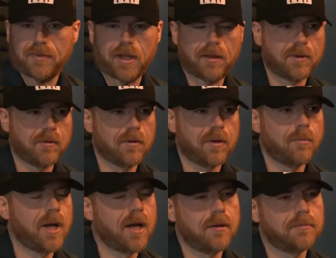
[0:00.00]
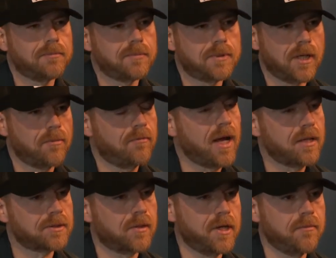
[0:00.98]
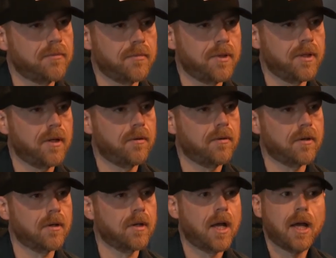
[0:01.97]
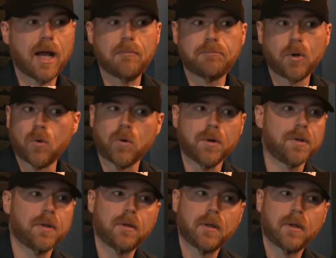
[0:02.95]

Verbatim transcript: I'm going to go buy a tub of ice cream, you know, yeah. or I'm bored,